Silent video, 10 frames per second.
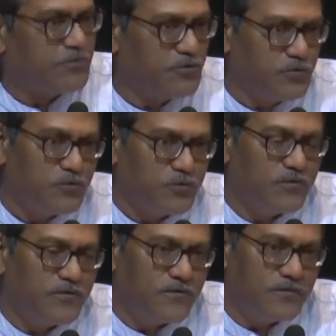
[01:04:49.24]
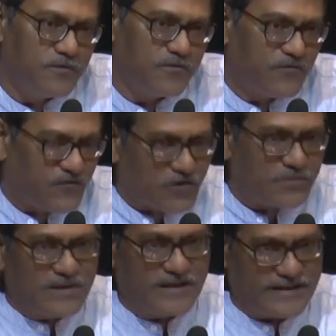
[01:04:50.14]
to
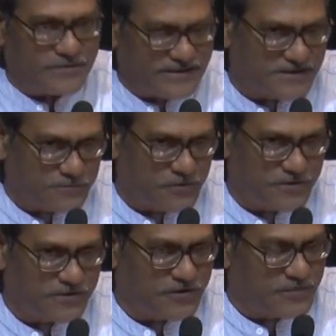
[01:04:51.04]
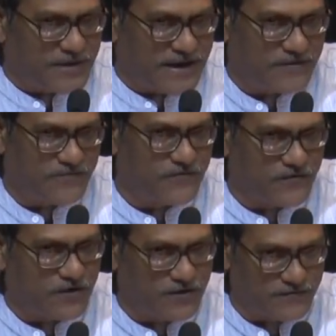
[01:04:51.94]
formally respond on behalf
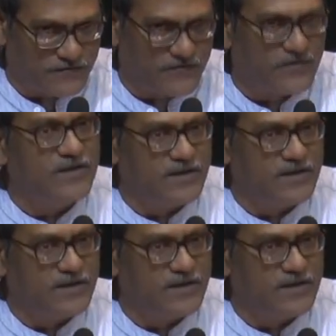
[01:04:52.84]
of